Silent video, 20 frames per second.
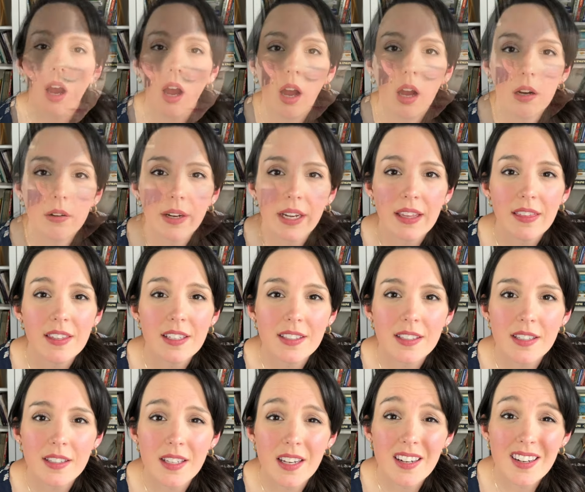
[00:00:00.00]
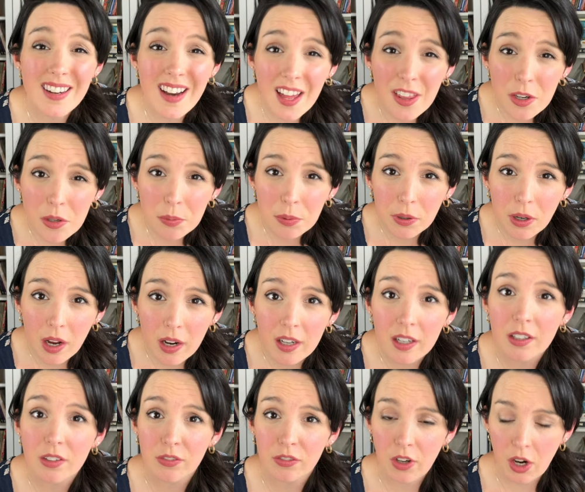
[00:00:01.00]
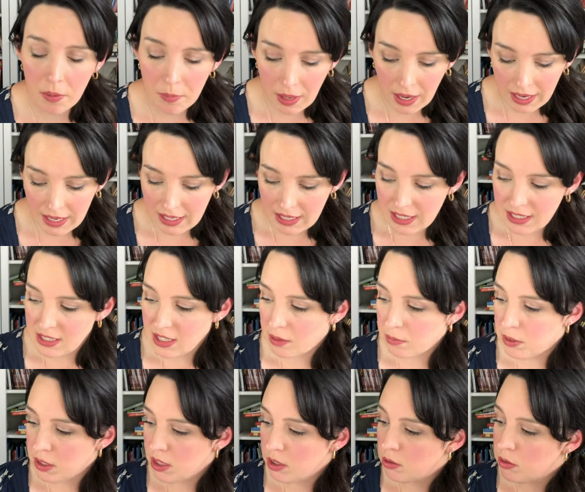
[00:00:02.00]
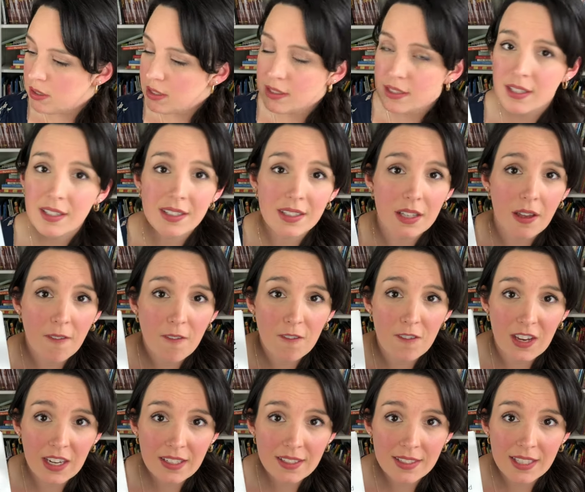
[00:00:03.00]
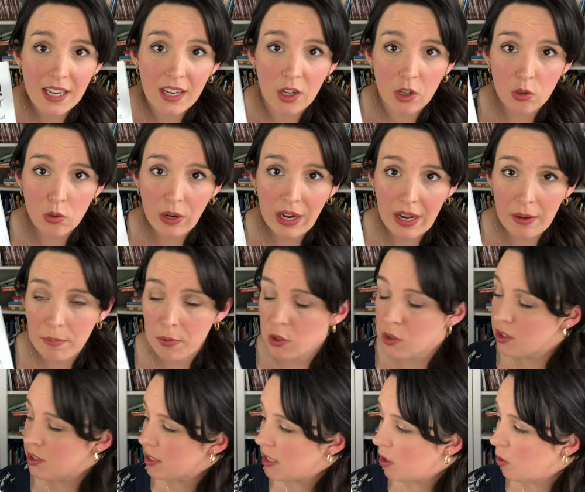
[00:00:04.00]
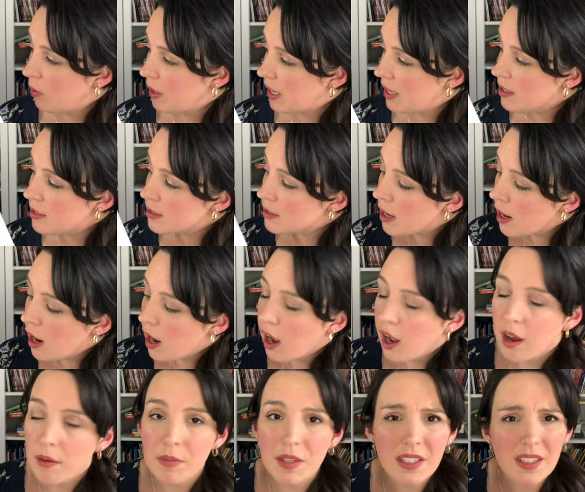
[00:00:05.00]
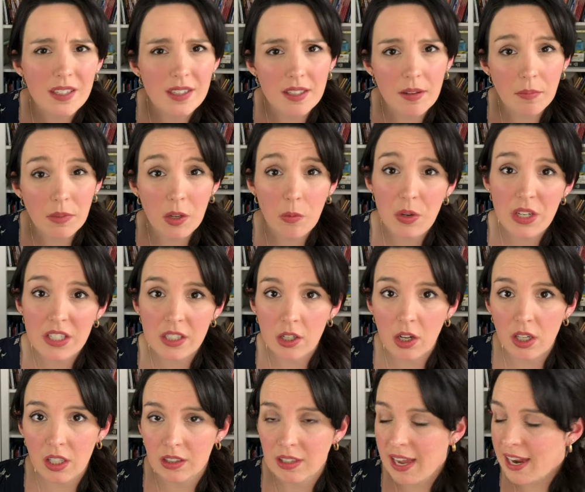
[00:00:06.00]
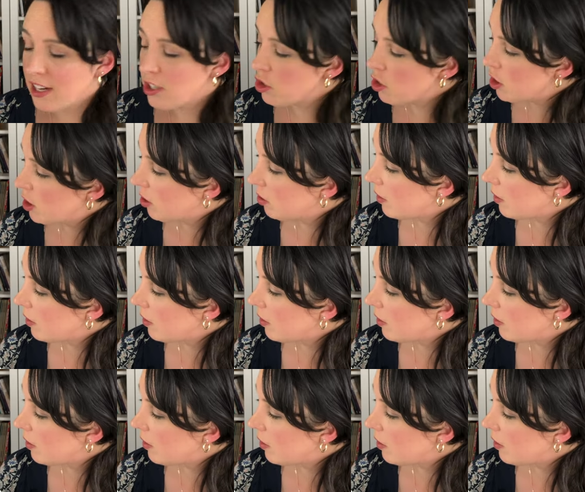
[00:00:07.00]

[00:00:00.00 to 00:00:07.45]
All right, this is another product from IEW. This is the Fix It Grammar series. Um, this is something we started last year.